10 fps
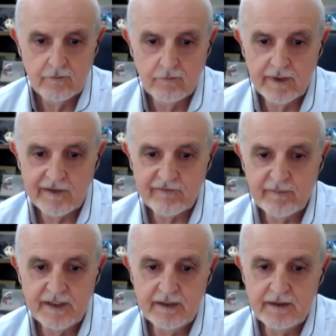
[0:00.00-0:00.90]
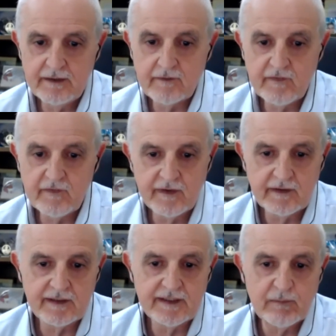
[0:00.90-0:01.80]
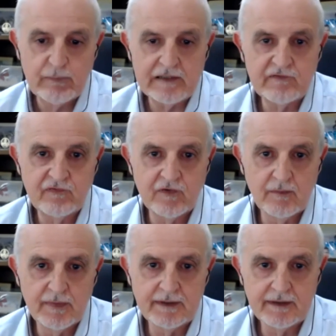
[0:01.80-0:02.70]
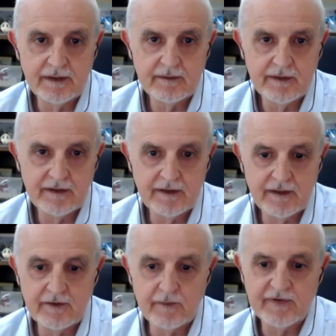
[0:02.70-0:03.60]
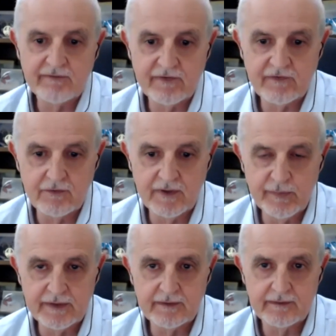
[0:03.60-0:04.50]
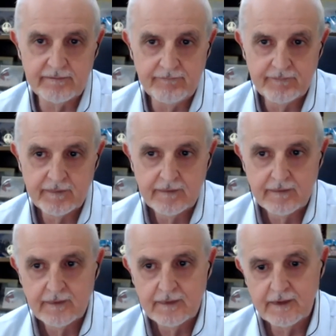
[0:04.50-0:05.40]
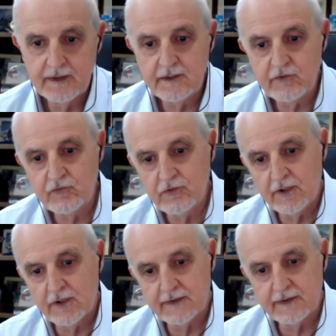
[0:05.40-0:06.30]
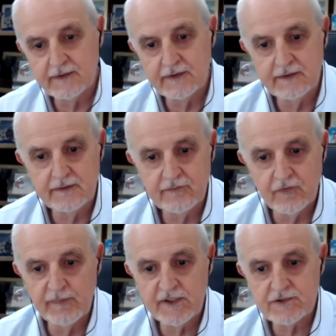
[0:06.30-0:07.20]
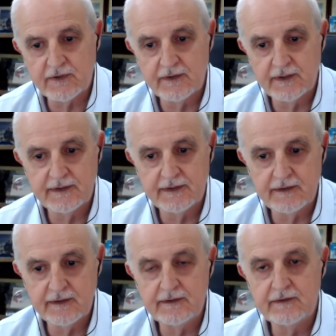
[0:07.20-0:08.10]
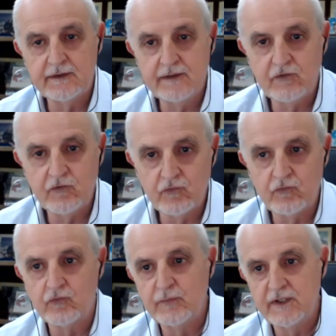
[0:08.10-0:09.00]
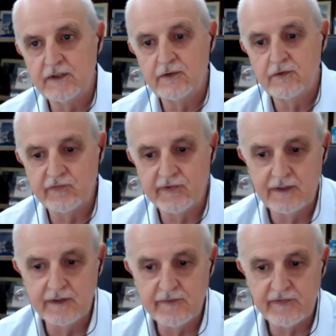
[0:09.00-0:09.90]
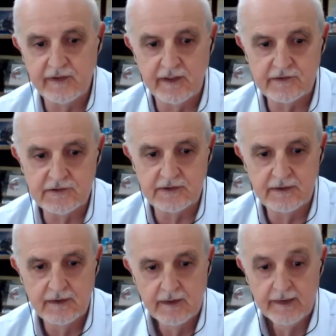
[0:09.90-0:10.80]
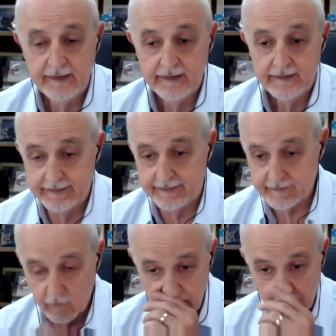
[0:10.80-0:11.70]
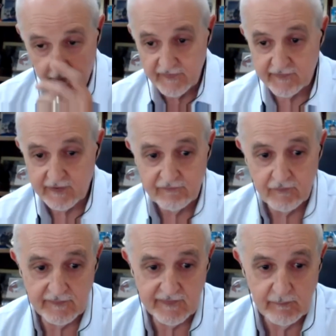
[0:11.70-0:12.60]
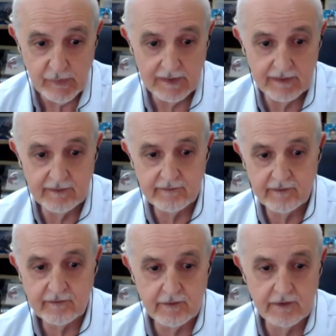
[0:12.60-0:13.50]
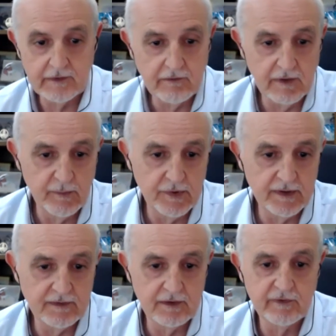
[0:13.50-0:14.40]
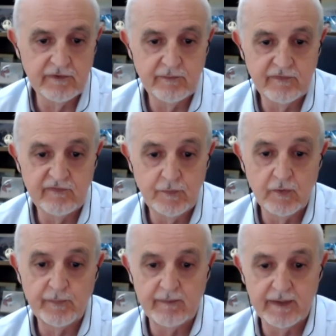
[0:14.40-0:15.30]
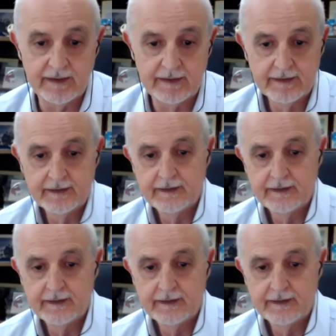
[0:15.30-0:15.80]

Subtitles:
we have many existing data platform and observatory, but they need to learn and from each other and they need to be used in synergy. OFESA, for example, is currently collaborating with Geopama